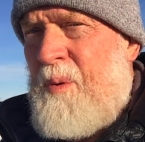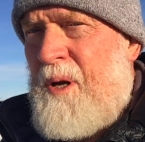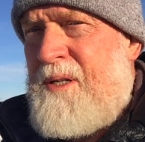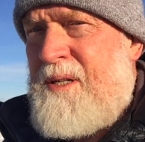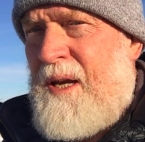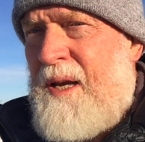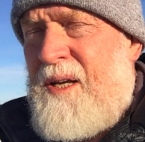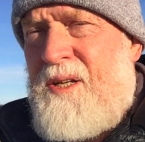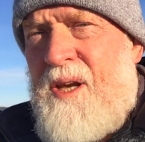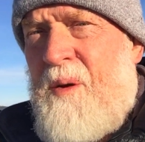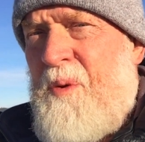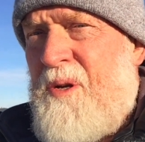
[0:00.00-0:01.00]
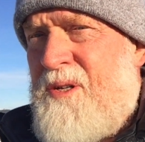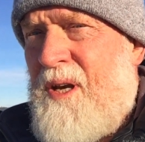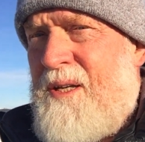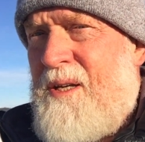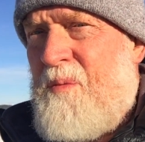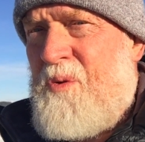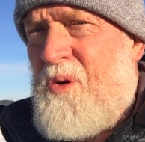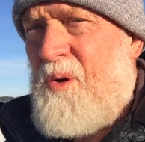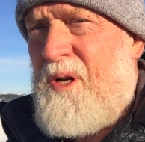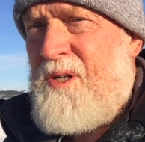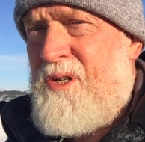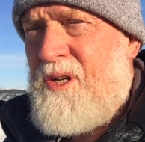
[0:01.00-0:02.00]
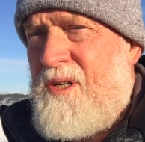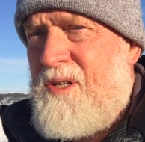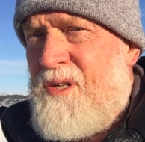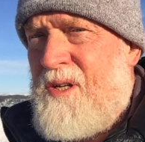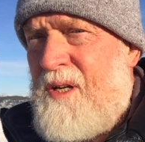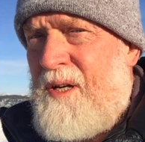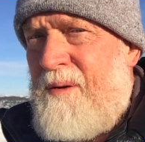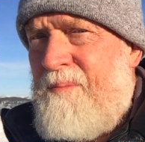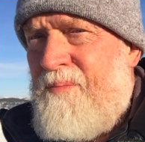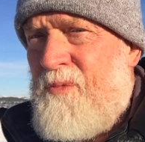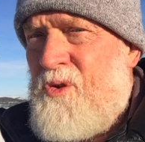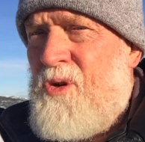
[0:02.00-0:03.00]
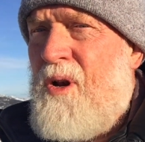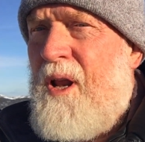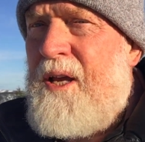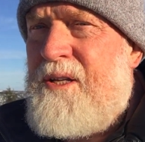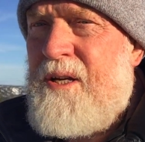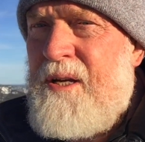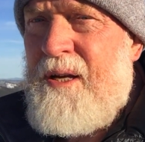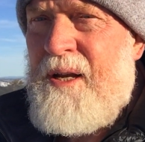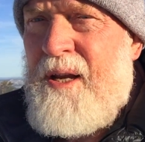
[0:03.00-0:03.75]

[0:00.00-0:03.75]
But uh, Samuel said to him, Saul, it's just uh, too late.